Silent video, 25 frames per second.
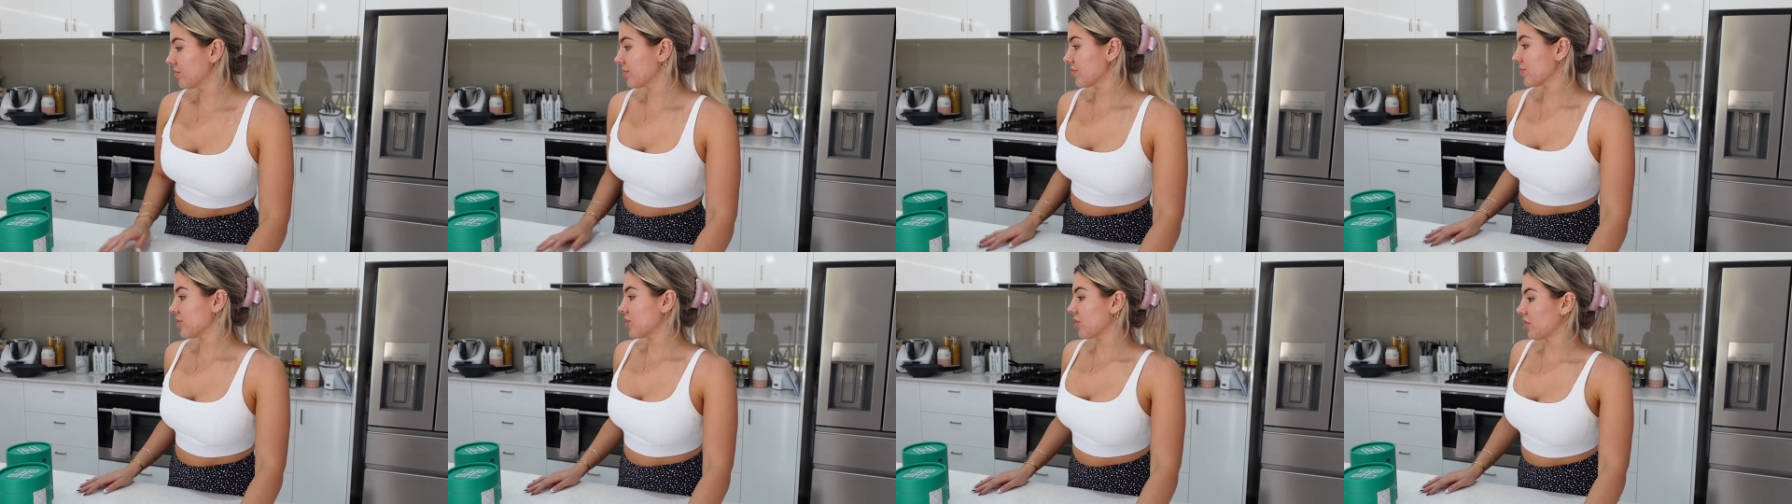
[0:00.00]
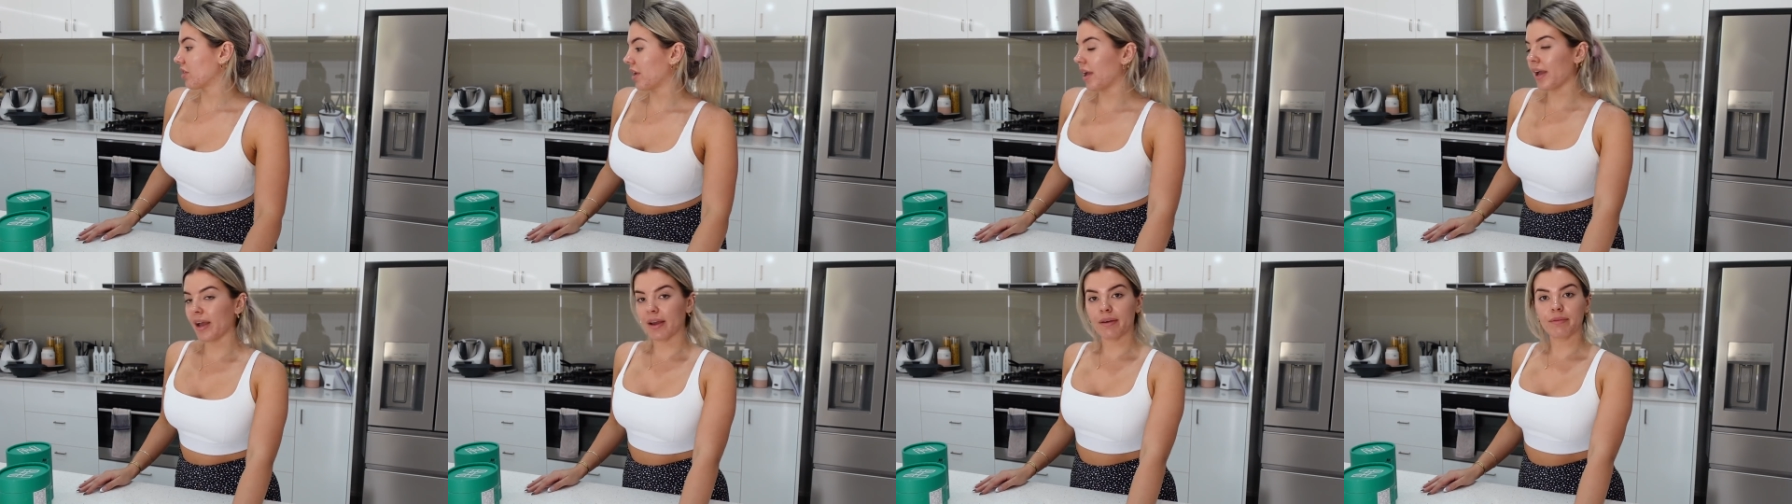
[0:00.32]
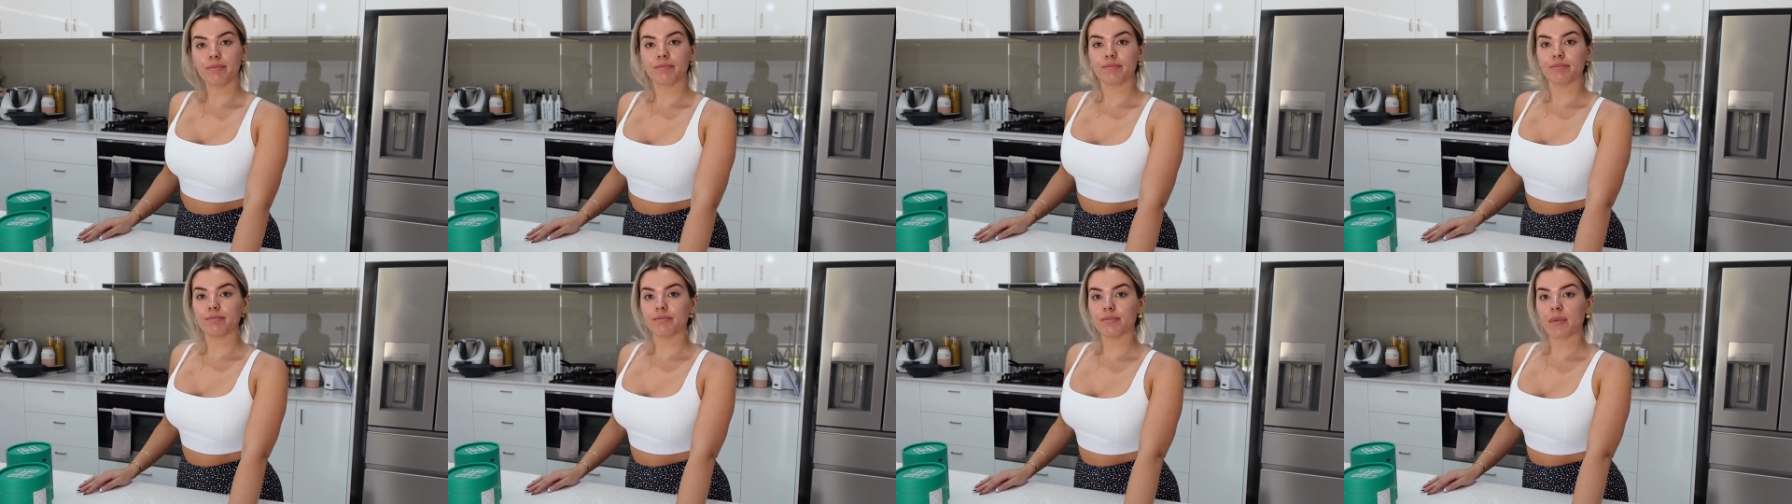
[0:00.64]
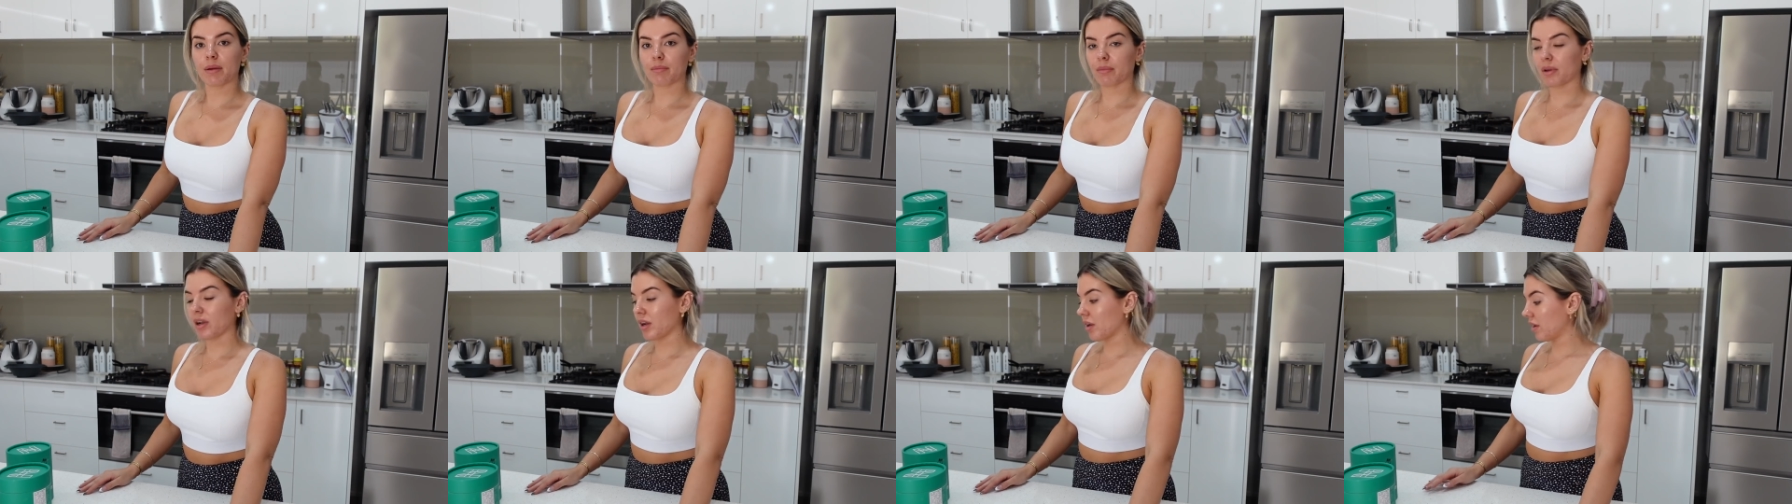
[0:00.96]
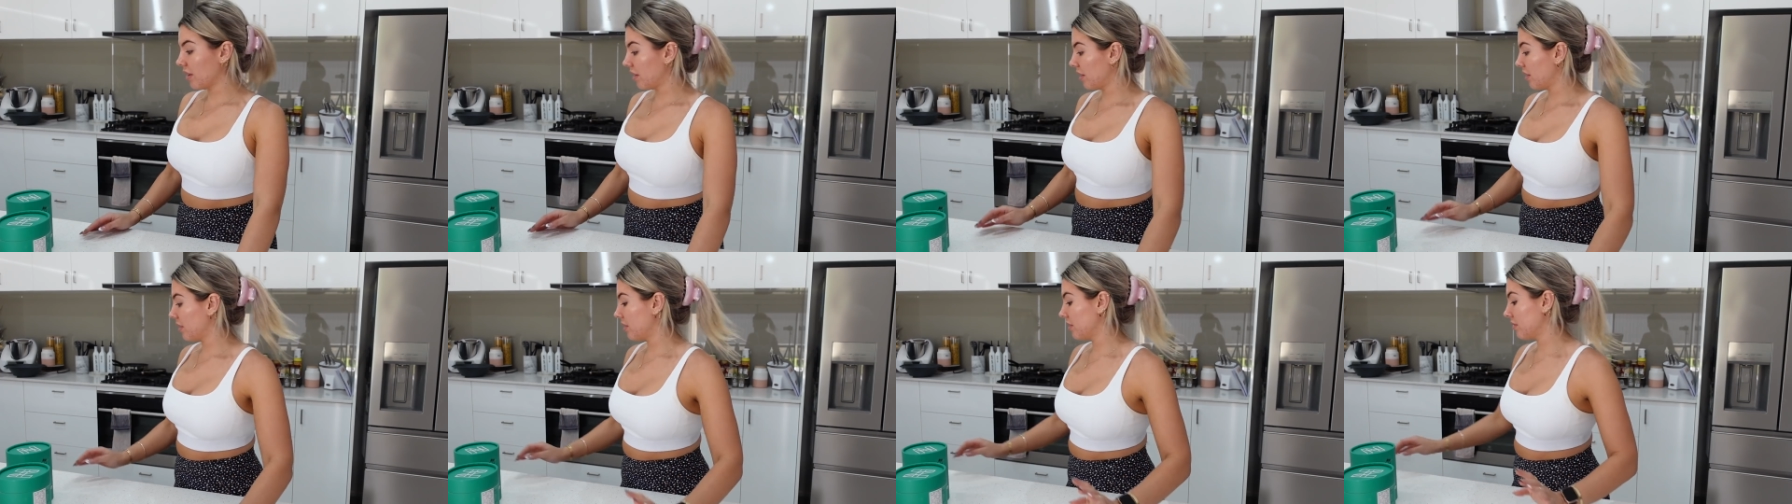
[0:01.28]
So yeah, I'm
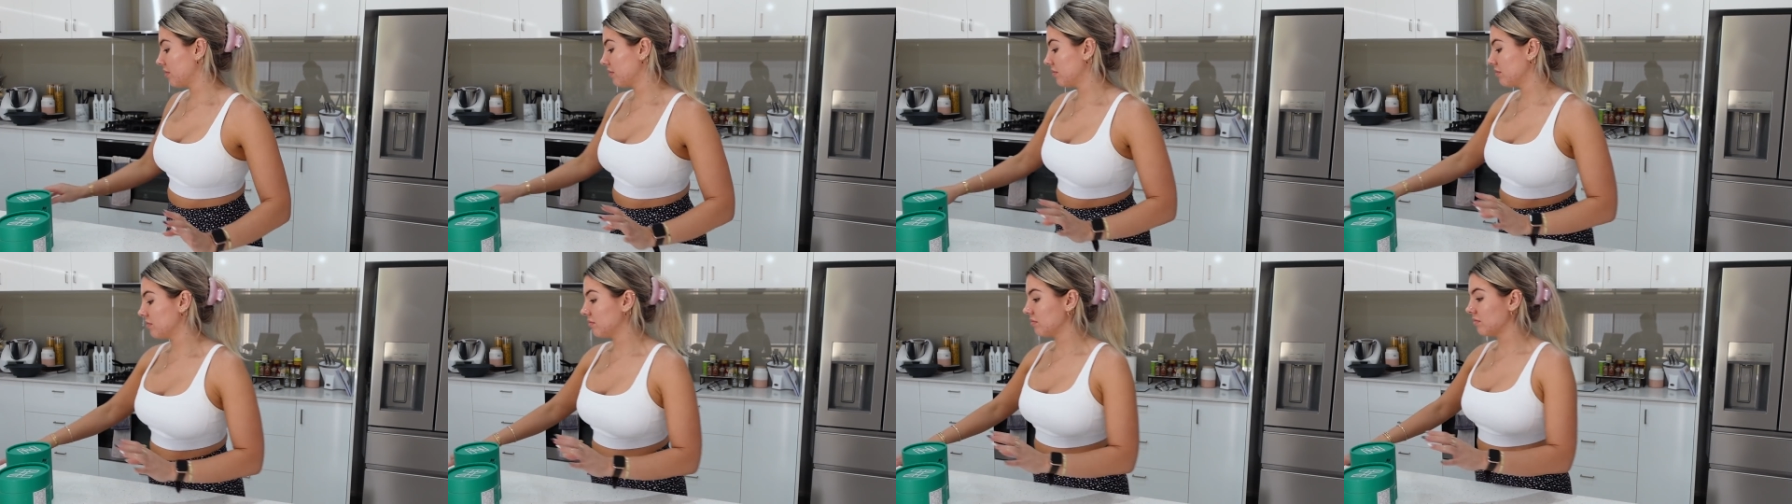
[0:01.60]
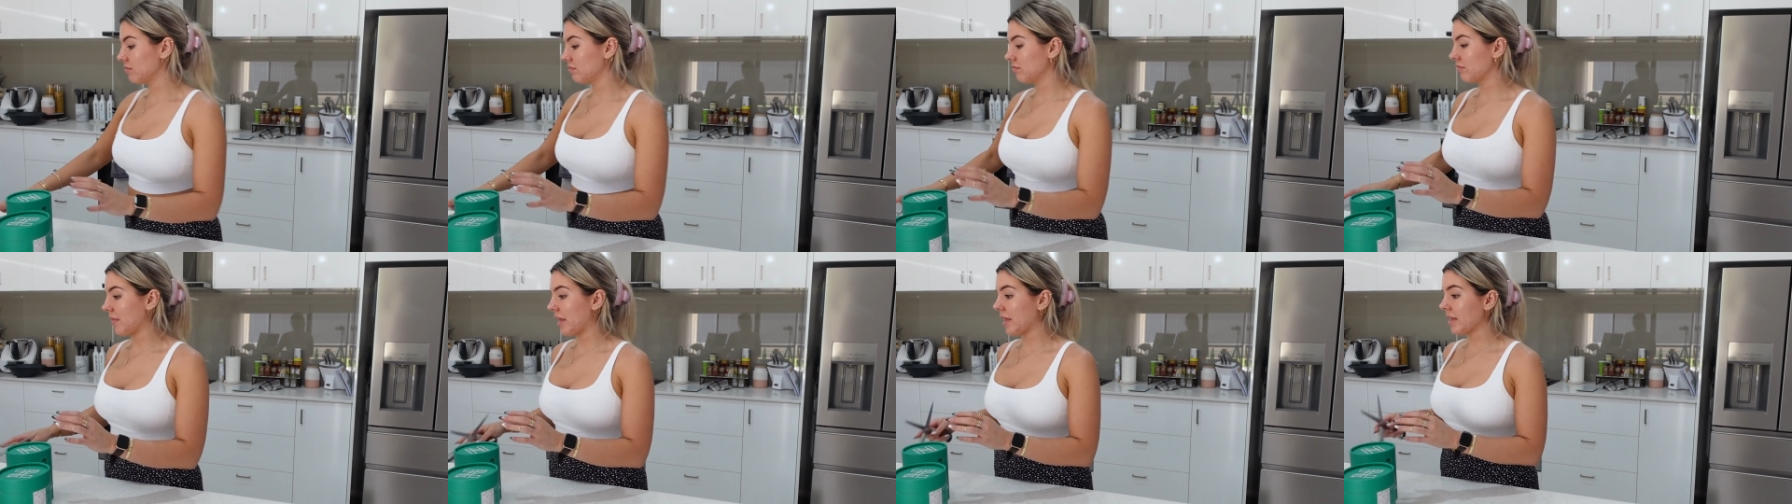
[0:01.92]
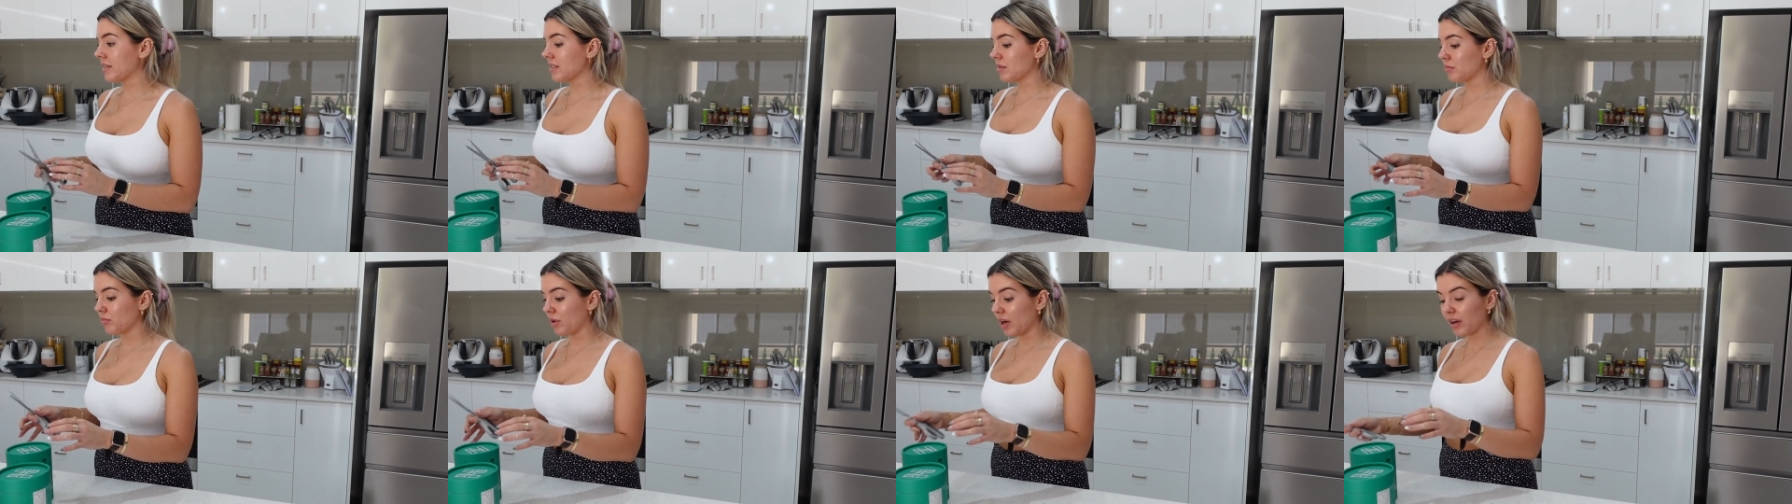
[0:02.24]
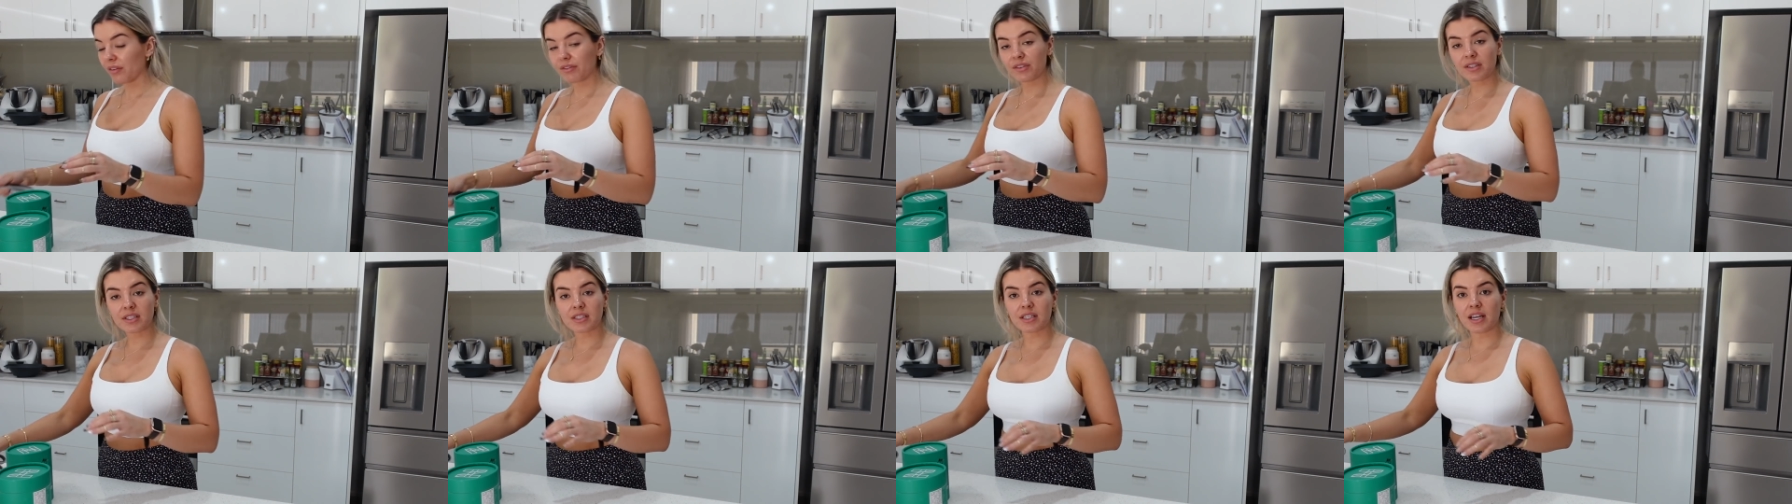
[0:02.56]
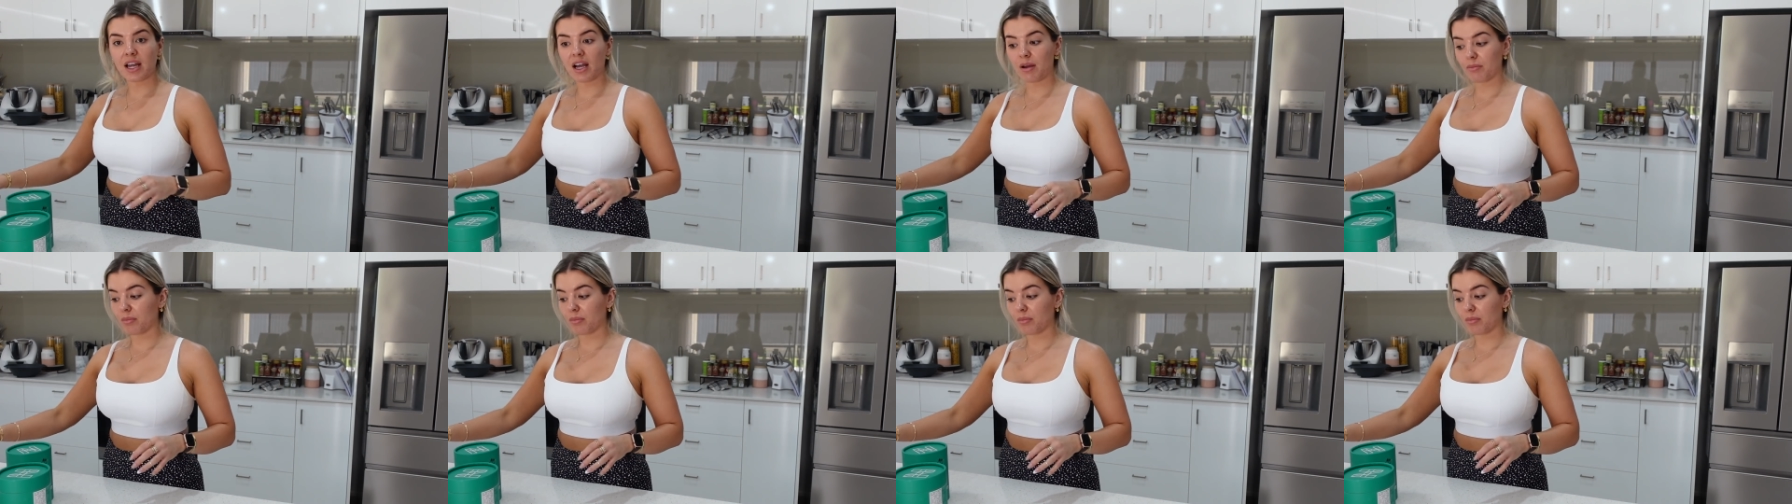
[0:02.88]
gonna make some breakfast now.